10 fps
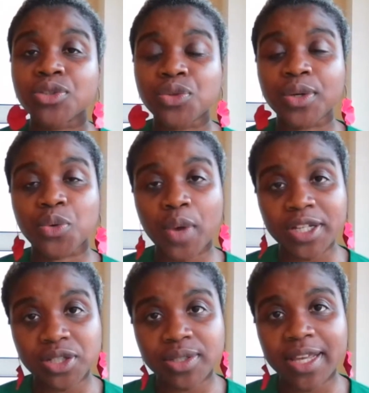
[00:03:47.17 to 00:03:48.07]
The
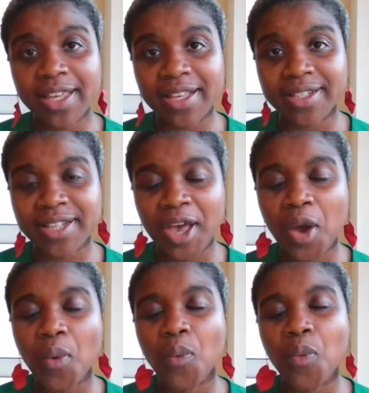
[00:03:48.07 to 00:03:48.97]
question is,
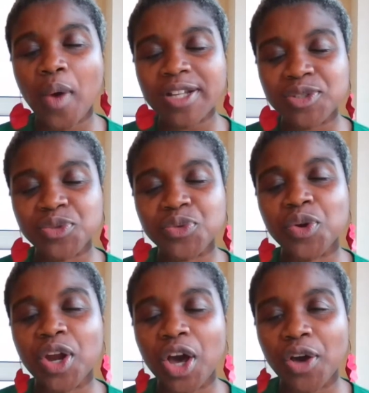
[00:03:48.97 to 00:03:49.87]
what do
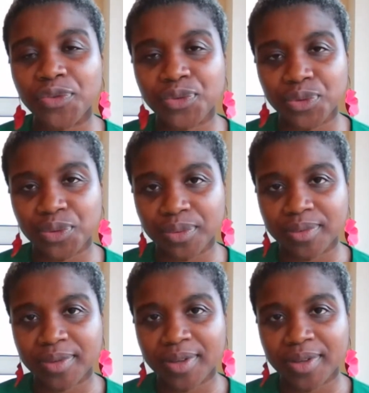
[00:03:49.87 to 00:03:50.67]
you love to do?